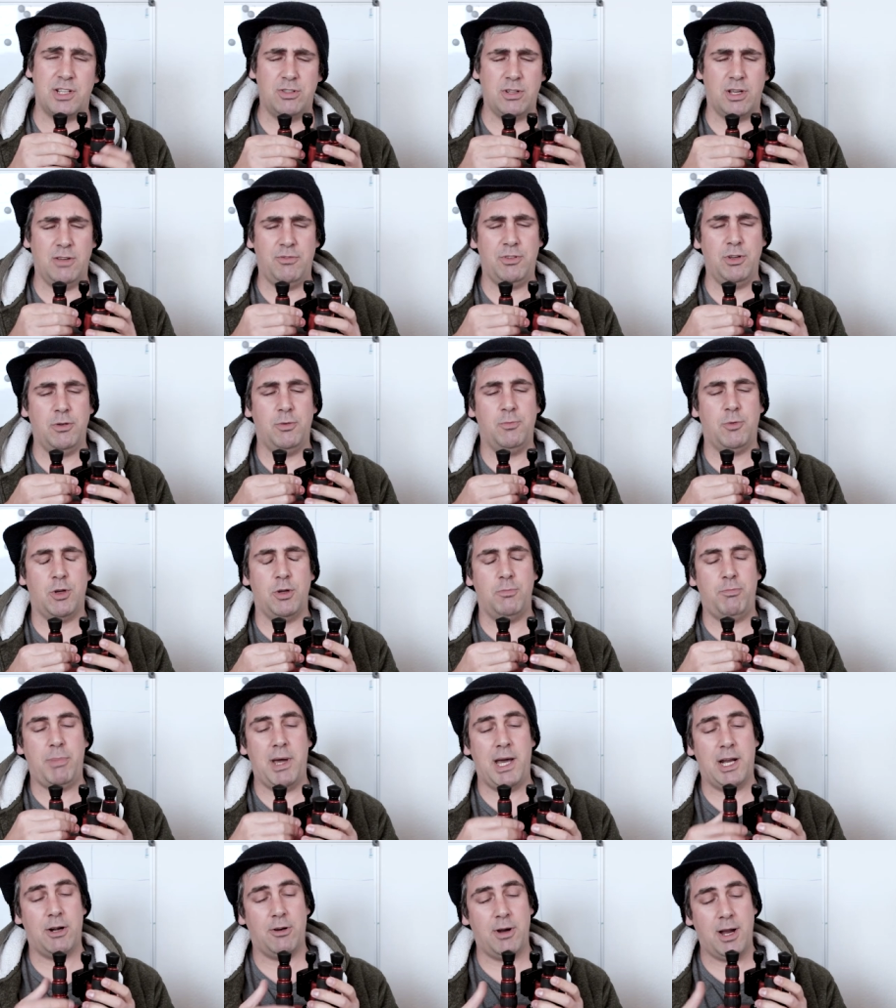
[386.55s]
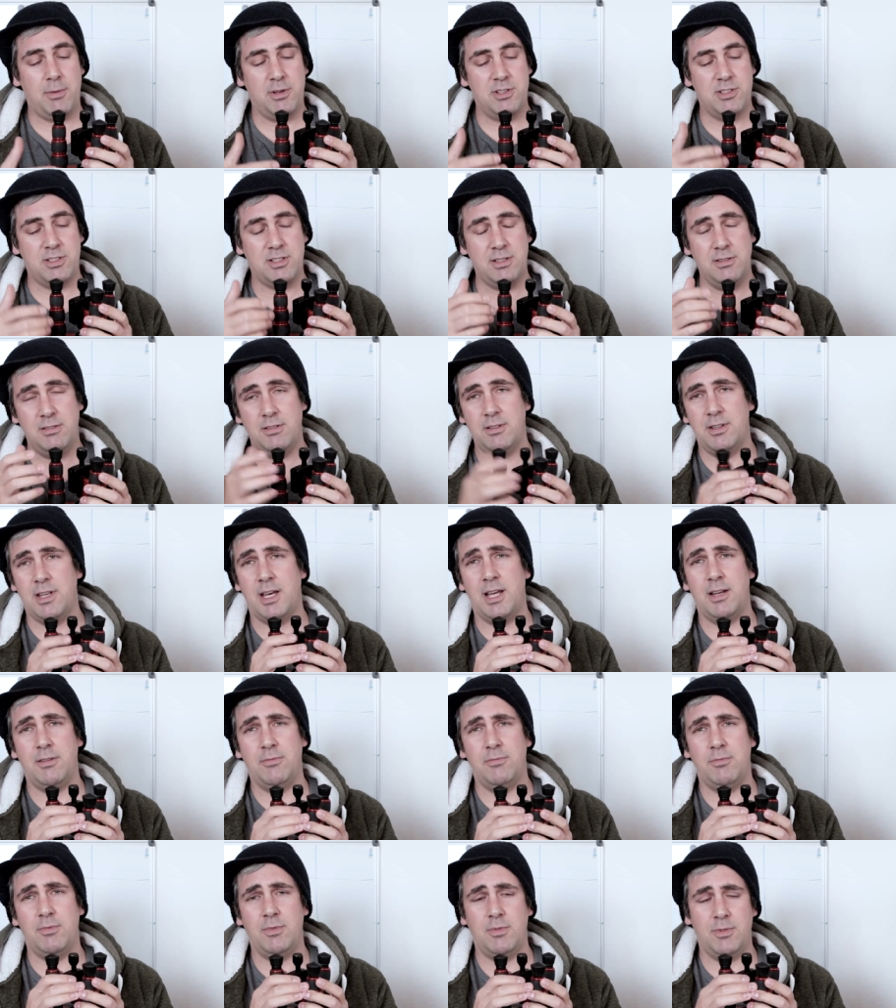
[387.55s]
I took a few good panoramas
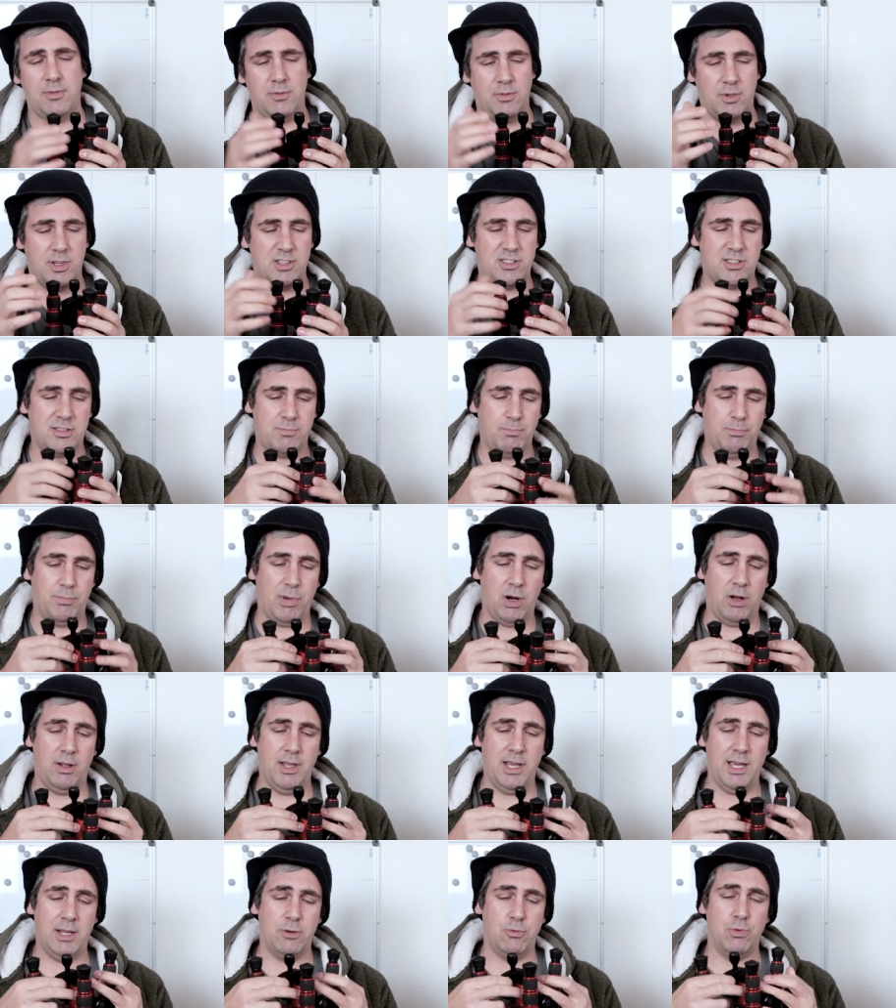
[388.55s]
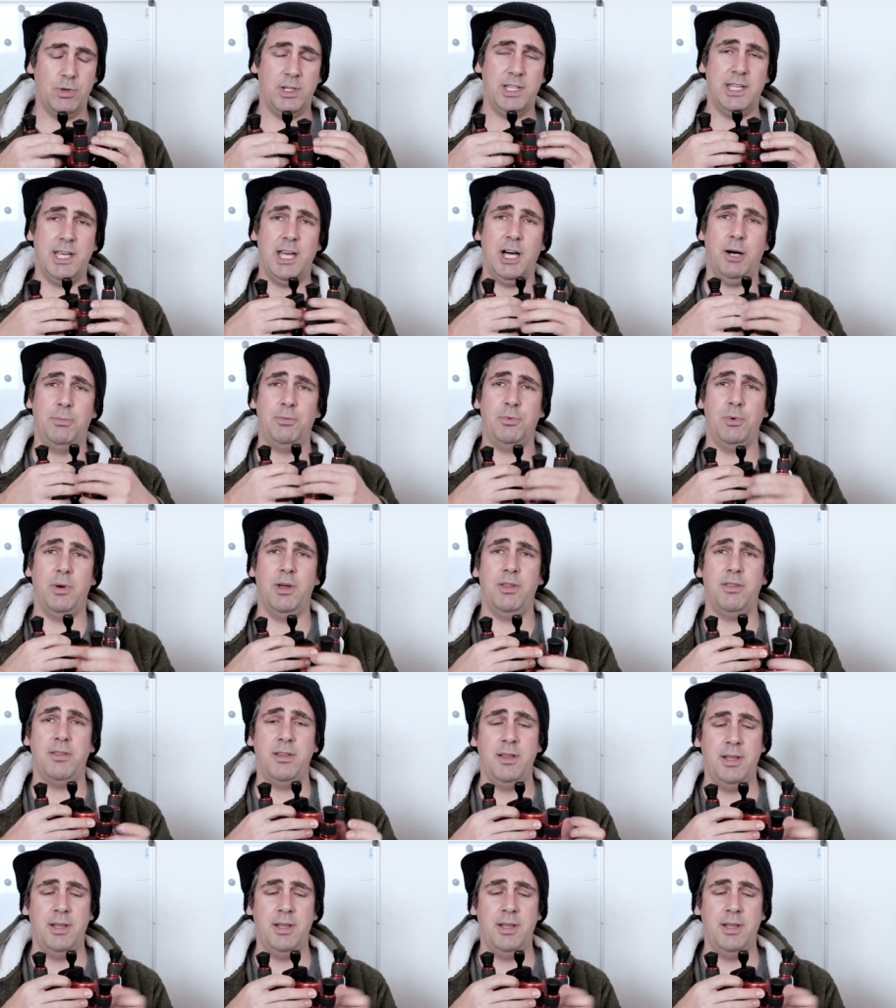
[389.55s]
that this ball head really helped with.